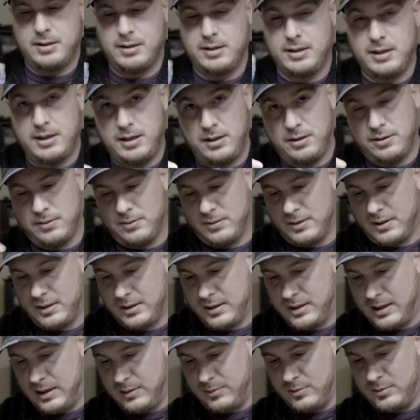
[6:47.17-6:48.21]
the
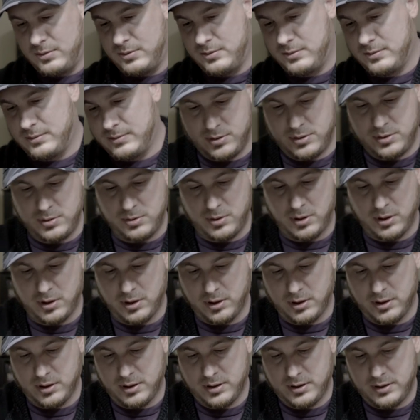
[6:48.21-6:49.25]
Ethernet cable to
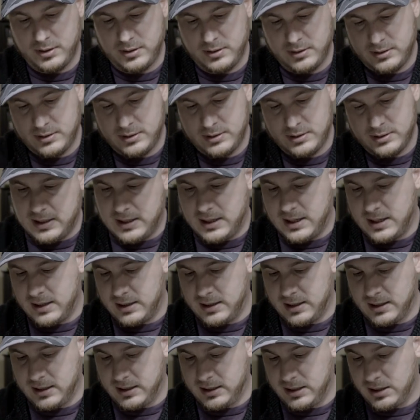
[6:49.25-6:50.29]
her, and
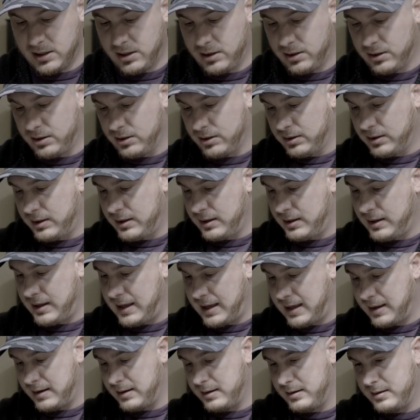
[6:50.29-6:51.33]
then the other
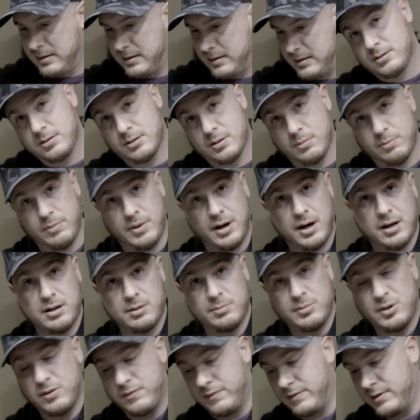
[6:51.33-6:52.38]
end to the
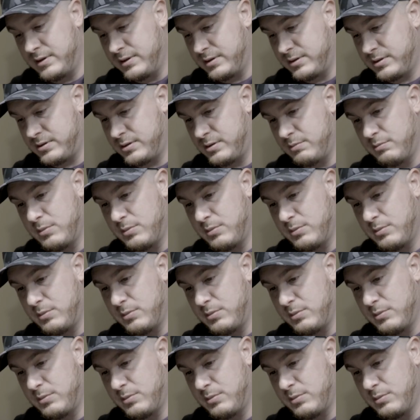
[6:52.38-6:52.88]
bottom of this